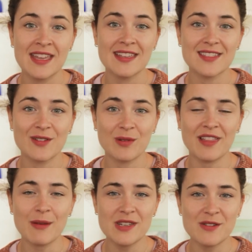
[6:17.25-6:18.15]
So
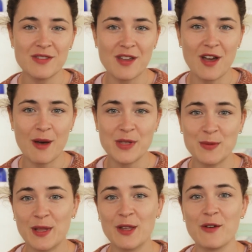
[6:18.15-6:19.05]
let me know in the comments
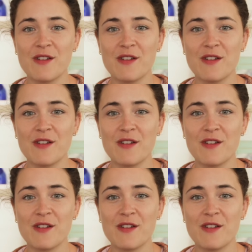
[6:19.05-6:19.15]
below